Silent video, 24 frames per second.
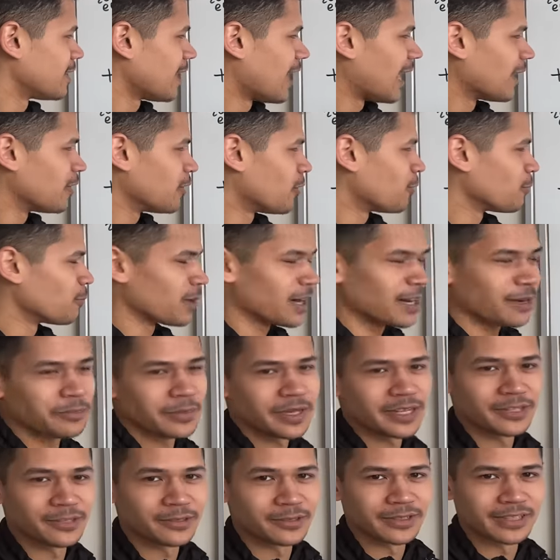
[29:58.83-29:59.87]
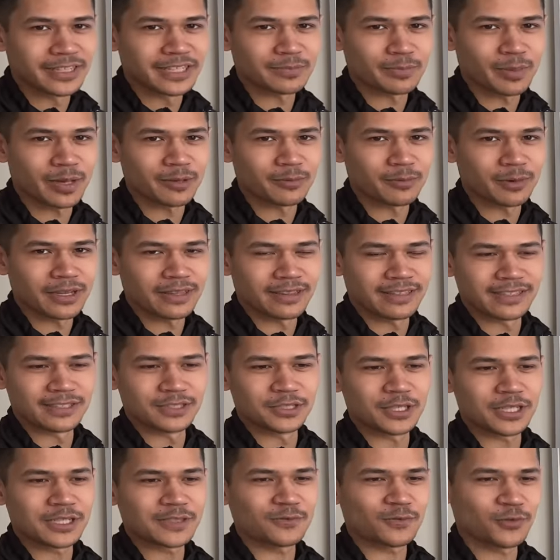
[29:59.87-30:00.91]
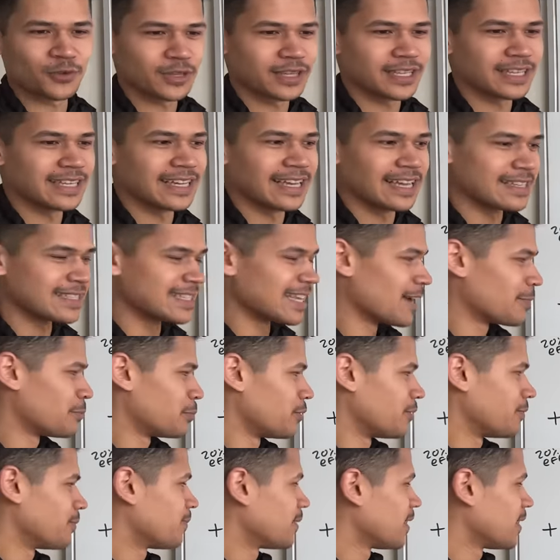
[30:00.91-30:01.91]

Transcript: I don't recommend doing this, by the way. This is just for the example.